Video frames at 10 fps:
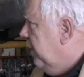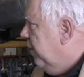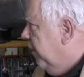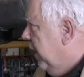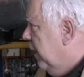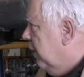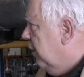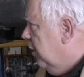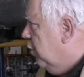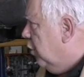then
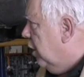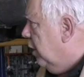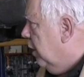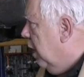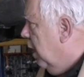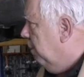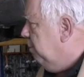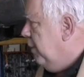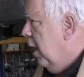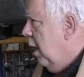you can uh,
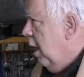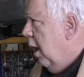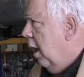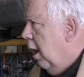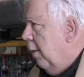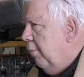uh,